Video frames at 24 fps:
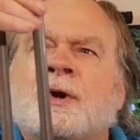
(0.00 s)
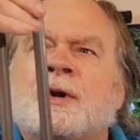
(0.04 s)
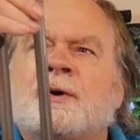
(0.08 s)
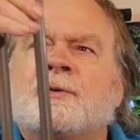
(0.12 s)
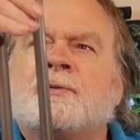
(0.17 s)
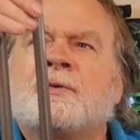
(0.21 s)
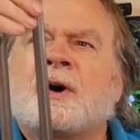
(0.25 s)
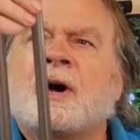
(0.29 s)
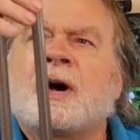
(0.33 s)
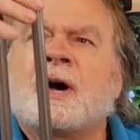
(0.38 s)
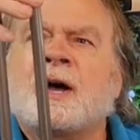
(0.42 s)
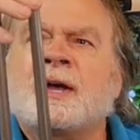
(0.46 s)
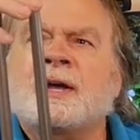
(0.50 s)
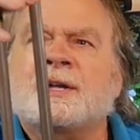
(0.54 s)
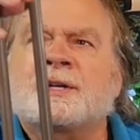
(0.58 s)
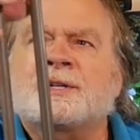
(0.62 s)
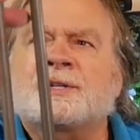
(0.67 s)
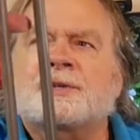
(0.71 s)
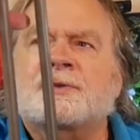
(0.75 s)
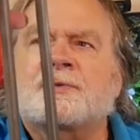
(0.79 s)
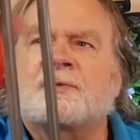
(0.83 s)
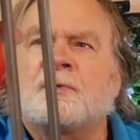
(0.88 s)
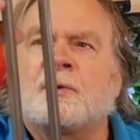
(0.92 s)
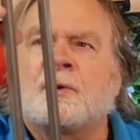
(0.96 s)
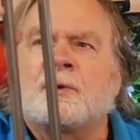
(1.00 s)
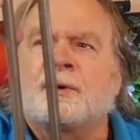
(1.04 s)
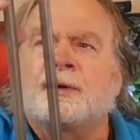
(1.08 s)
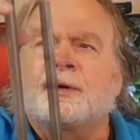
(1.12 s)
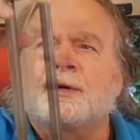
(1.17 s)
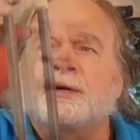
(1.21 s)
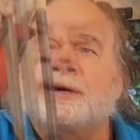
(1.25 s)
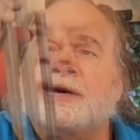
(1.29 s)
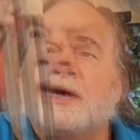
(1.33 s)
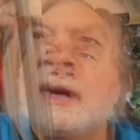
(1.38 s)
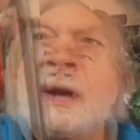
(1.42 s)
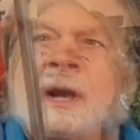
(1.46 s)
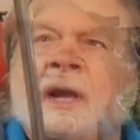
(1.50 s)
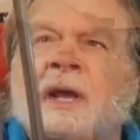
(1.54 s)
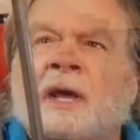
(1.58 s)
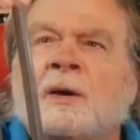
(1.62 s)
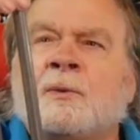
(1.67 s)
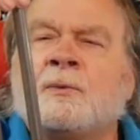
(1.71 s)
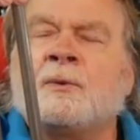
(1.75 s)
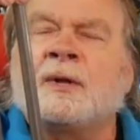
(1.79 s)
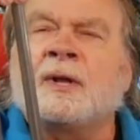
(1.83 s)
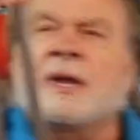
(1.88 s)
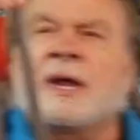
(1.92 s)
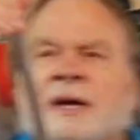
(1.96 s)
of highest voltage.
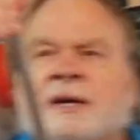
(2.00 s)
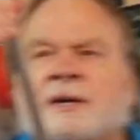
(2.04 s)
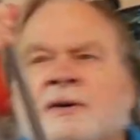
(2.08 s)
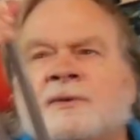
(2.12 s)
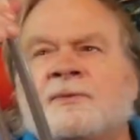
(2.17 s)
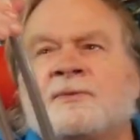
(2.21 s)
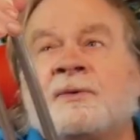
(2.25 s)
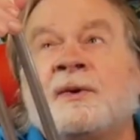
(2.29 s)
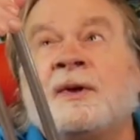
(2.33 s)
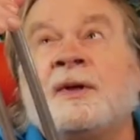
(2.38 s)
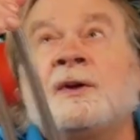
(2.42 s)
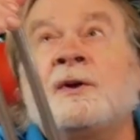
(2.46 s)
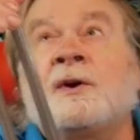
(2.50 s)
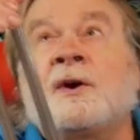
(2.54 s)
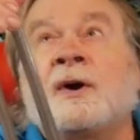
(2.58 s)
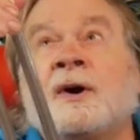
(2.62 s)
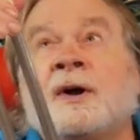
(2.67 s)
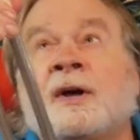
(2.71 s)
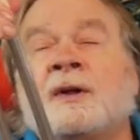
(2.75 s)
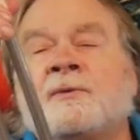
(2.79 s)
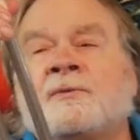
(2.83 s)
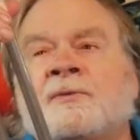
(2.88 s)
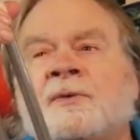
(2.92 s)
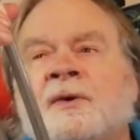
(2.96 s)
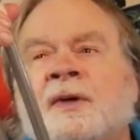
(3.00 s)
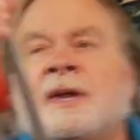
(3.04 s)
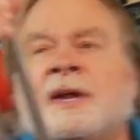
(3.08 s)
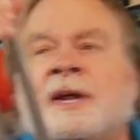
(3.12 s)
And we like to feed our end-fed